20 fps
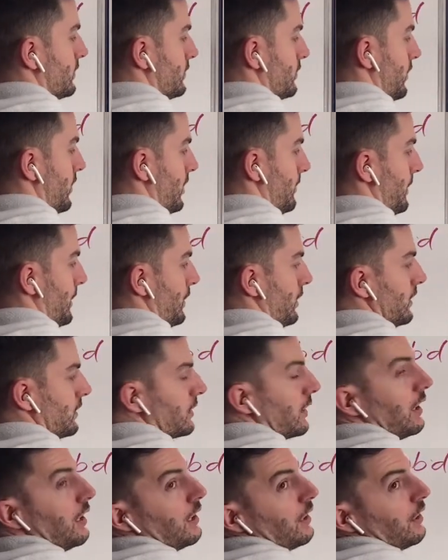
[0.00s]
so think about this,
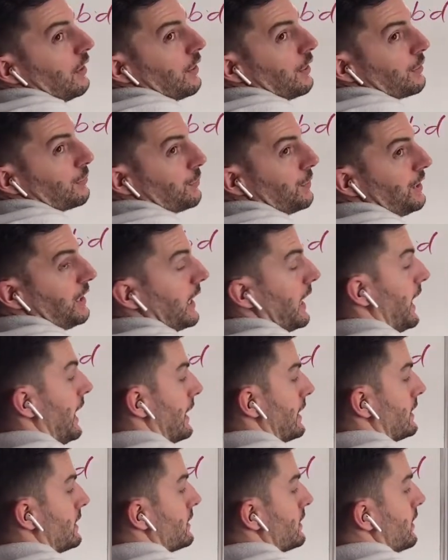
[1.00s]

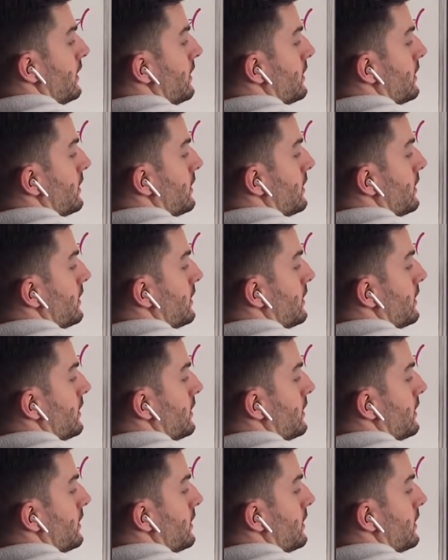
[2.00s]
3x